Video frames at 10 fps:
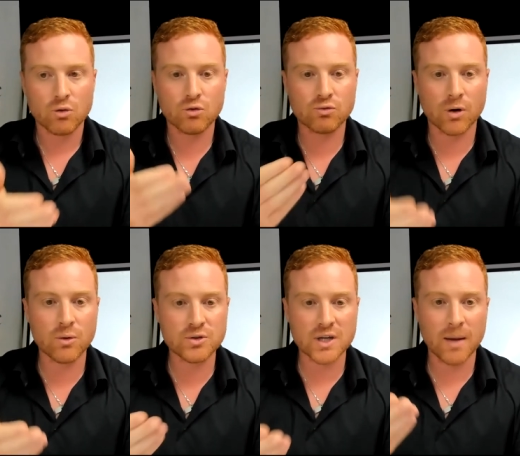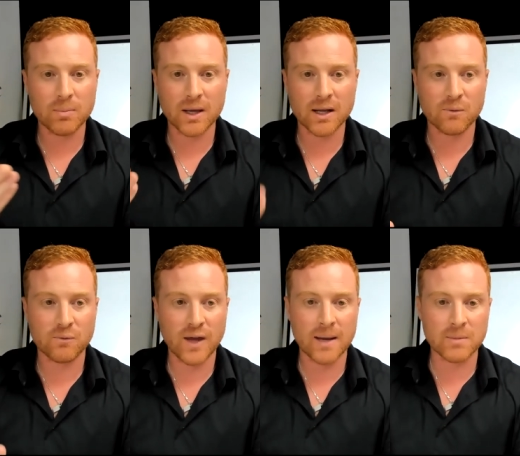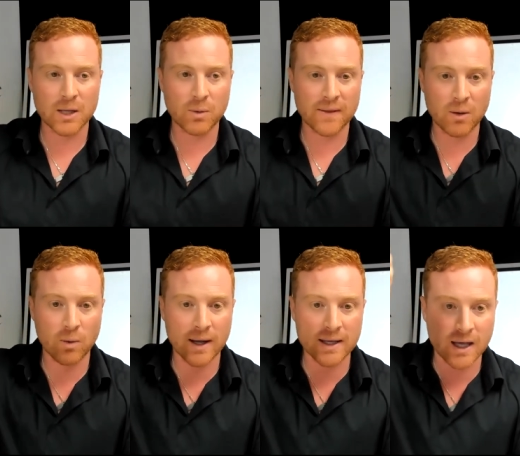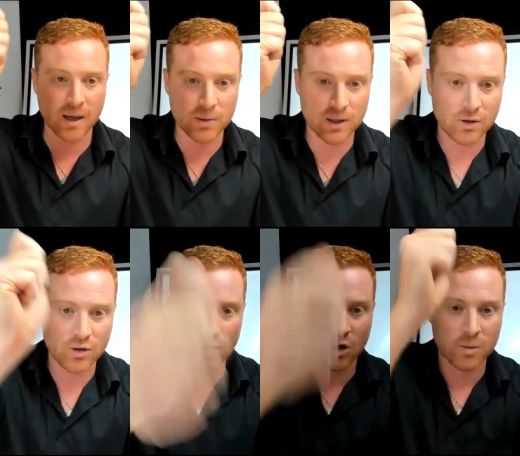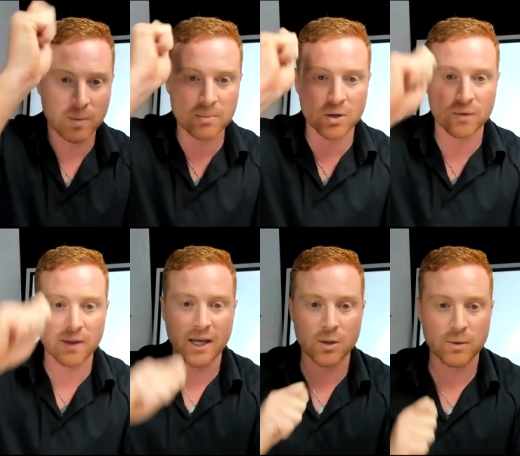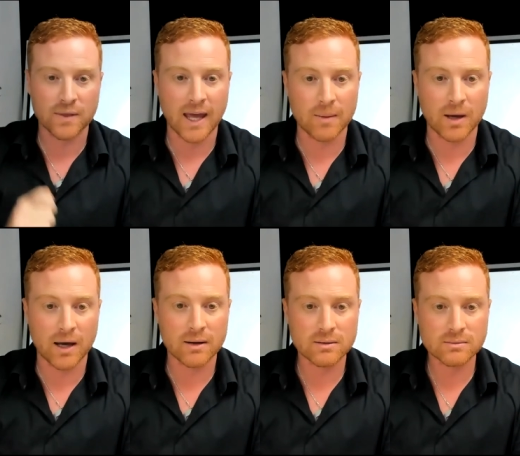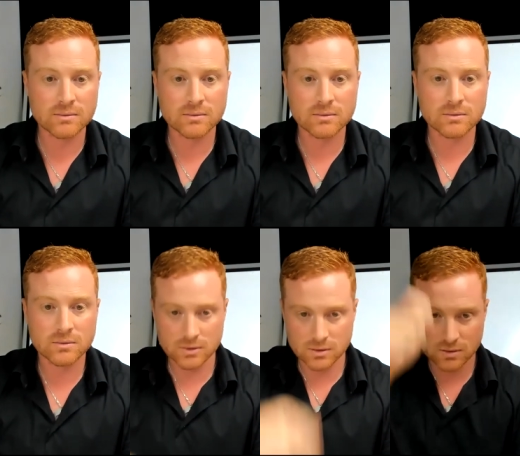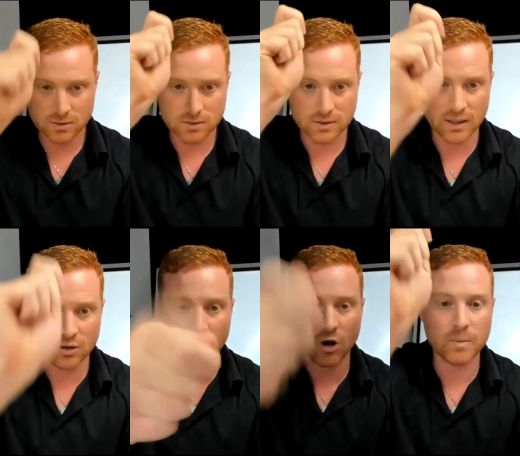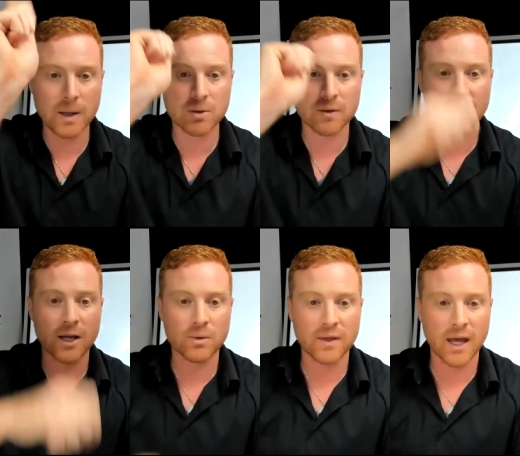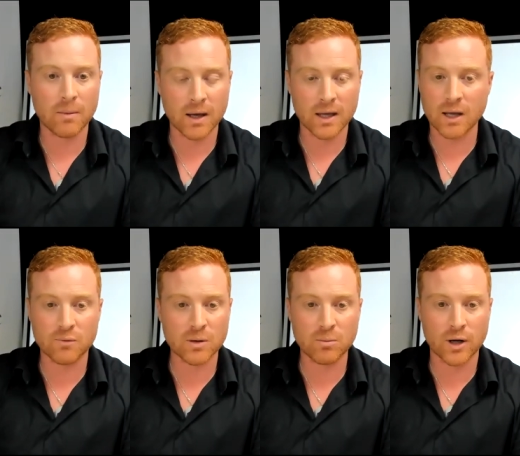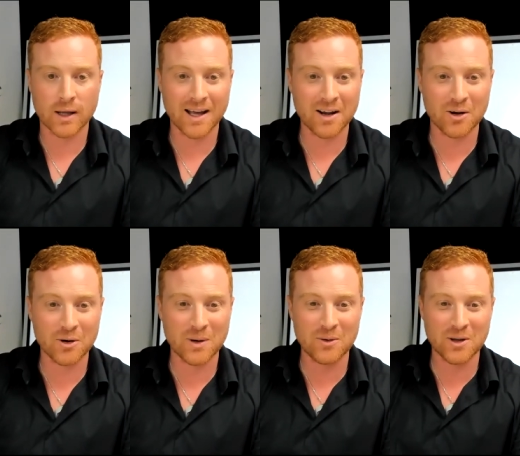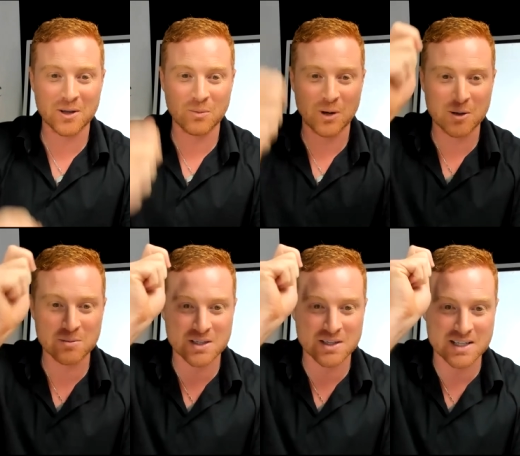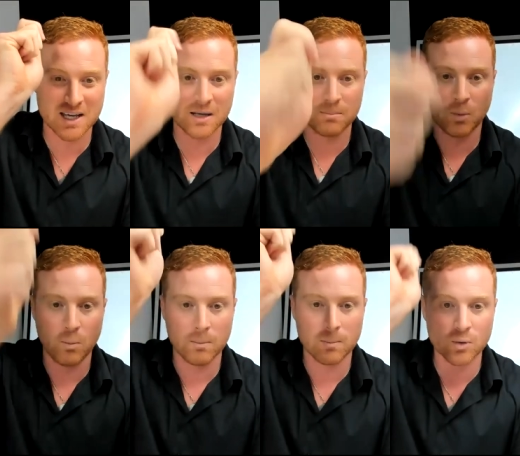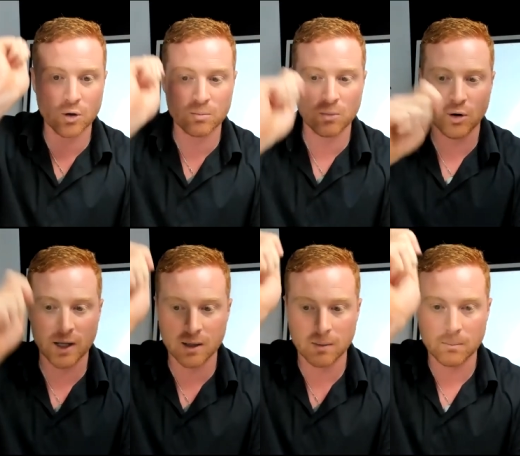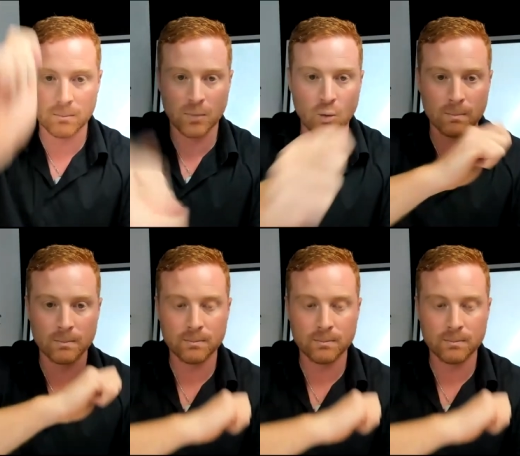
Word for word: grows up in a family where they wake up and knock people on the head with a hammer, they knock people on the head with a hammer every morning. Hello, welcome, welcome to the day. Boom. Good morning. Boom.